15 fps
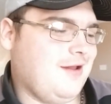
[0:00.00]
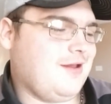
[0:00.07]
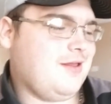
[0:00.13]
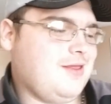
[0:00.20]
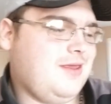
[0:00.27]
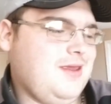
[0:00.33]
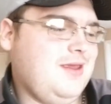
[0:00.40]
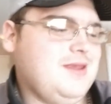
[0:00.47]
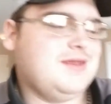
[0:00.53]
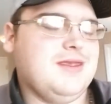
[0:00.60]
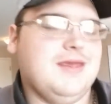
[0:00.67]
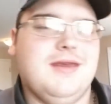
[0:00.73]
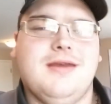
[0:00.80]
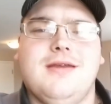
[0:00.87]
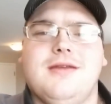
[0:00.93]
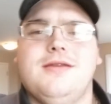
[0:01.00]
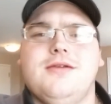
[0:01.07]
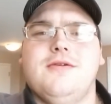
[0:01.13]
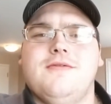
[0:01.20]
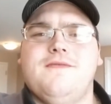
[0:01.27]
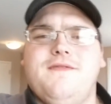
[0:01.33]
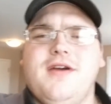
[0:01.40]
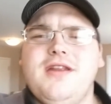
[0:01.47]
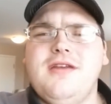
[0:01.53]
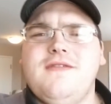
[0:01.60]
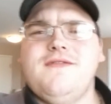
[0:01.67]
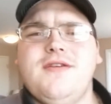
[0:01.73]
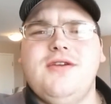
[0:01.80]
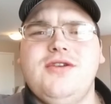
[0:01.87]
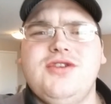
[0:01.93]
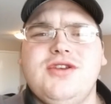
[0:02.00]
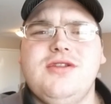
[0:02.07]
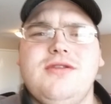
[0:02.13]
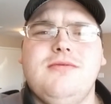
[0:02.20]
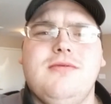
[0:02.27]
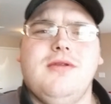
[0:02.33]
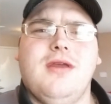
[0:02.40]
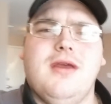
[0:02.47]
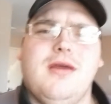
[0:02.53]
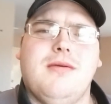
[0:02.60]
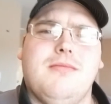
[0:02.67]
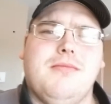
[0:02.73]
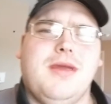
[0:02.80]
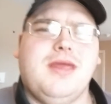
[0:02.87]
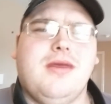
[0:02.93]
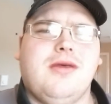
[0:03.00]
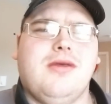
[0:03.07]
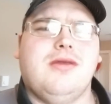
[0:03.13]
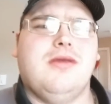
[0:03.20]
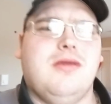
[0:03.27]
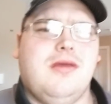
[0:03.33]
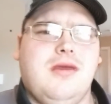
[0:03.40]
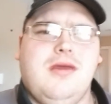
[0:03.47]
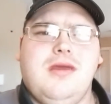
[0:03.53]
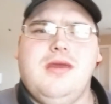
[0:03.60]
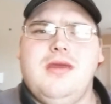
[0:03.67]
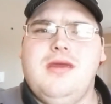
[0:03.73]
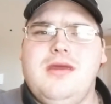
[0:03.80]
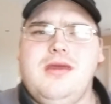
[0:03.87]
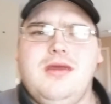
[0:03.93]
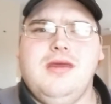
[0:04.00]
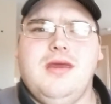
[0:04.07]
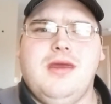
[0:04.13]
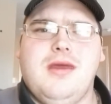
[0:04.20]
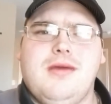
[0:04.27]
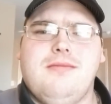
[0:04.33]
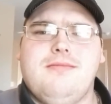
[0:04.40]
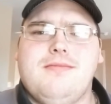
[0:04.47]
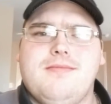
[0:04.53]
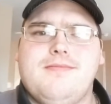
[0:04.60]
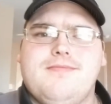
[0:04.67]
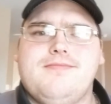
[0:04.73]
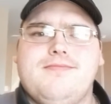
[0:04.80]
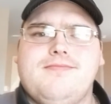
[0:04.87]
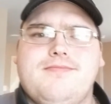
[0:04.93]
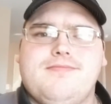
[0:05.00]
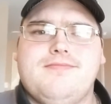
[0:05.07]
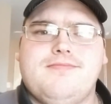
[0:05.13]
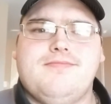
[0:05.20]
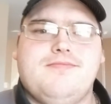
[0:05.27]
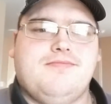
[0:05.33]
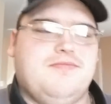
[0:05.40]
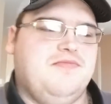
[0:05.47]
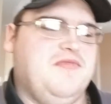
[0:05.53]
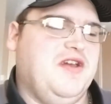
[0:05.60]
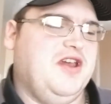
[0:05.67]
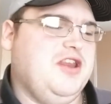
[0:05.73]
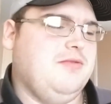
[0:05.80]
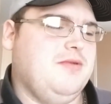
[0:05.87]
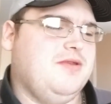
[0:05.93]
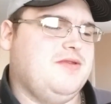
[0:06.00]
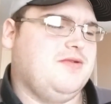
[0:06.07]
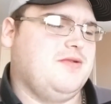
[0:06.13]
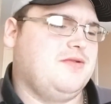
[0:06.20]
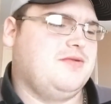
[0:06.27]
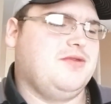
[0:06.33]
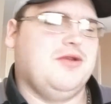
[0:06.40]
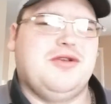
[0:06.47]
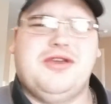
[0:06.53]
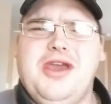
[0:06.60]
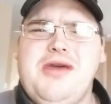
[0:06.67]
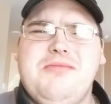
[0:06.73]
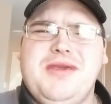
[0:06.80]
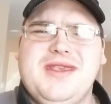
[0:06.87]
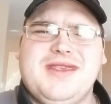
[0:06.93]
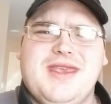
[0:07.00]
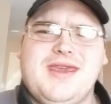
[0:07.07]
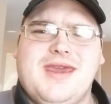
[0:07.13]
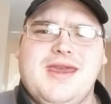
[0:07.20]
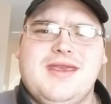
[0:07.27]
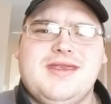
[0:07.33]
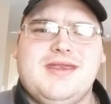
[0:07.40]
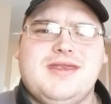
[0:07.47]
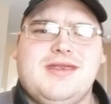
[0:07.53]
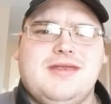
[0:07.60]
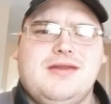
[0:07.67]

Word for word: I got these, uh, they're Vitafusion, uh, male, um, vitamins, or they're gummies, I guess.